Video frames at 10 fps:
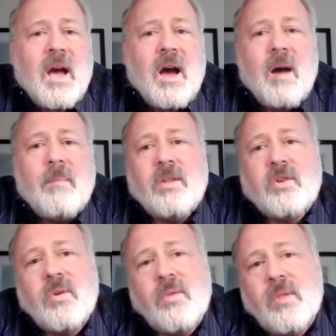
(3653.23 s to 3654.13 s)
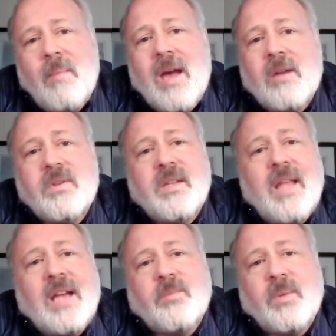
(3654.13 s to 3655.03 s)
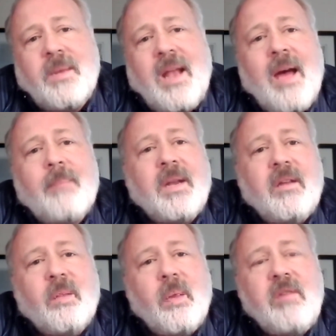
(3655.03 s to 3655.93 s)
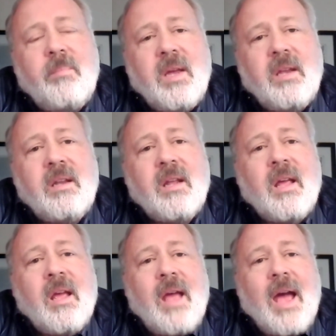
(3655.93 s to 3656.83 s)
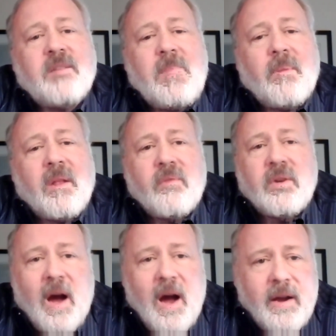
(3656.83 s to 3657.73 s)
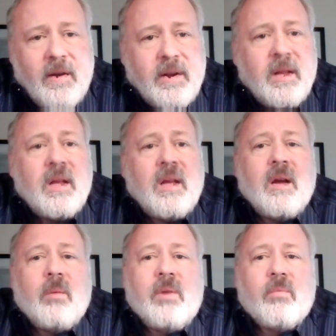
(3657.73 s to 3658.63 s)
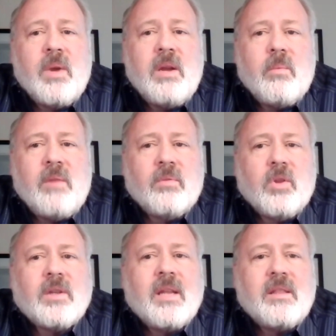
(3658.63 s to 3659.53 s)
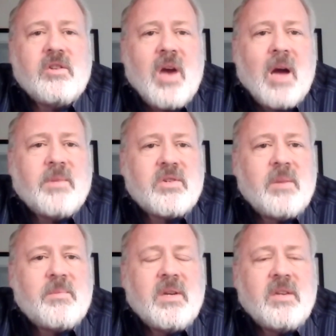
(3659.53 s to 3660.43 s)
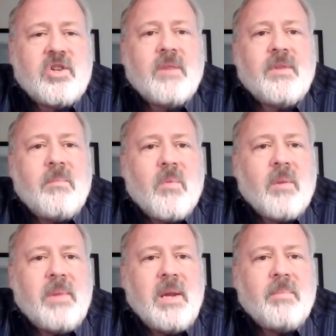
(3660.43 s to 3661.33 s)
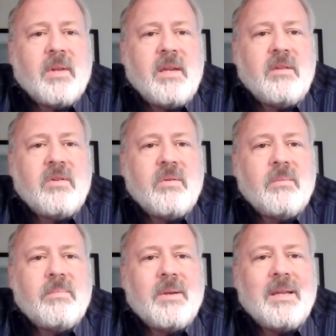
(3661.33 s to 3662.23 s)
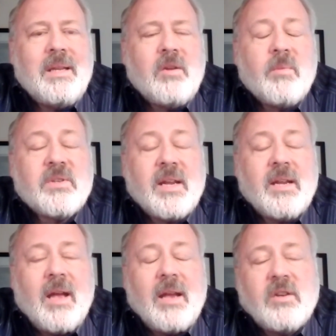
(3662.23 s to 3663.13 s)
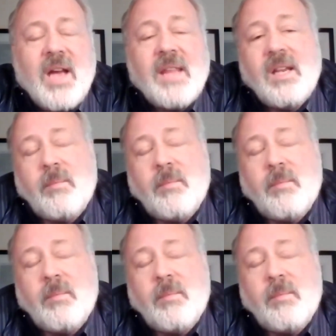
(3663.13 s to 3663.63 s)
Um, and the truth of the matter is that that's what's been happening. Is we've been, as people have retired, We've re, we've looked at the job description and shifted more people into into almost like because uh, I think the